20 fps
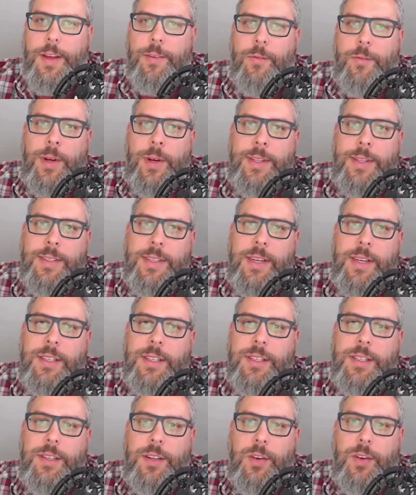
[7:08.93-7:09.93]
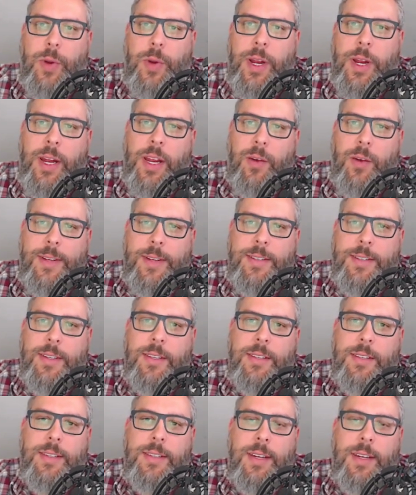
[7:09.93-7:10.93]
For instance, creating
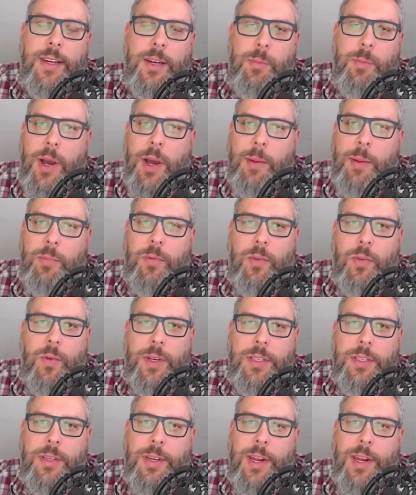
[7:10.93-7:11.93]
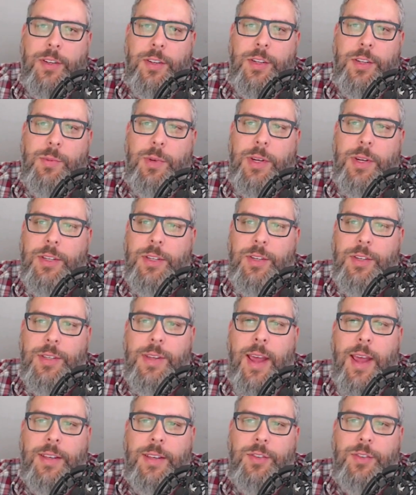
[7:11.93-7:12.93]
quizzes. Need a pop quiz on algebra? Just
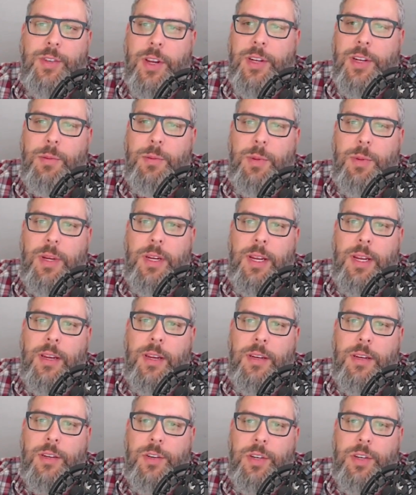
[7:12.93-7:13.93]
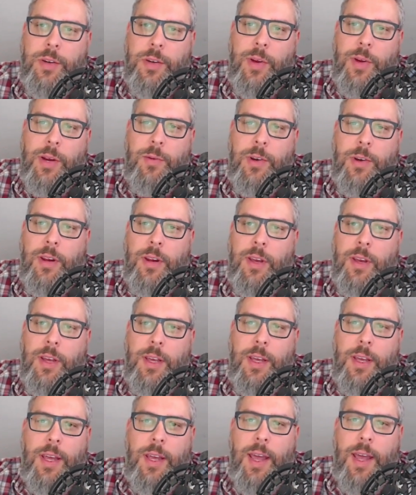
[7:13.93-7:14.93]
ask ChatGPT to generate one.
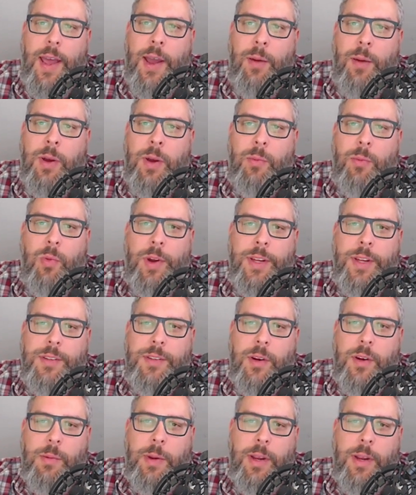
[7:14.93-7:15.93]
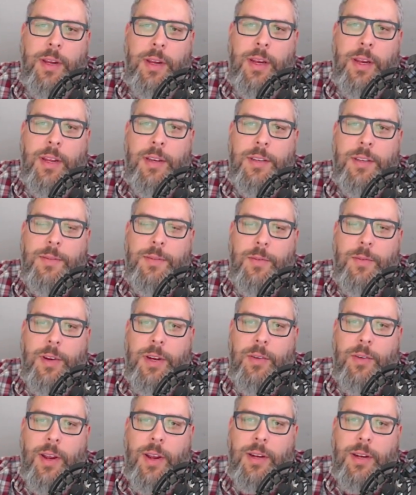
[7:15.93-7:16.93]
How about brainstorming ideas for
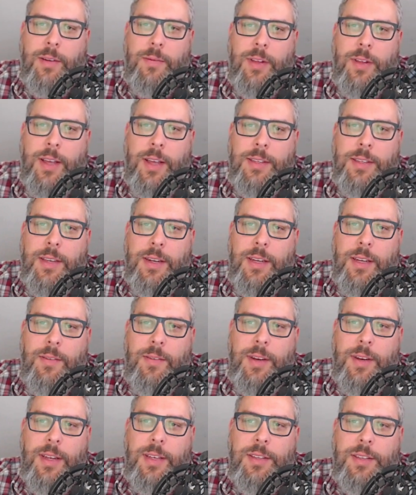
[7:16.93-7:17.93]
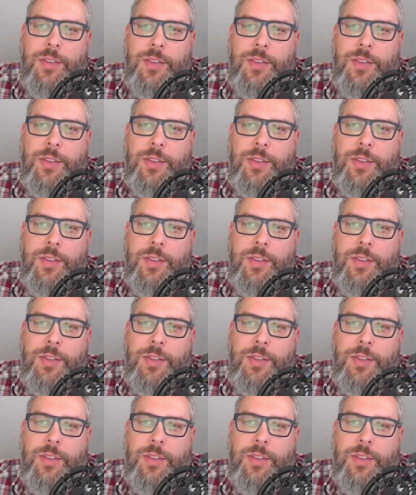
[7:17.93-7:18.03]
interactive class activities?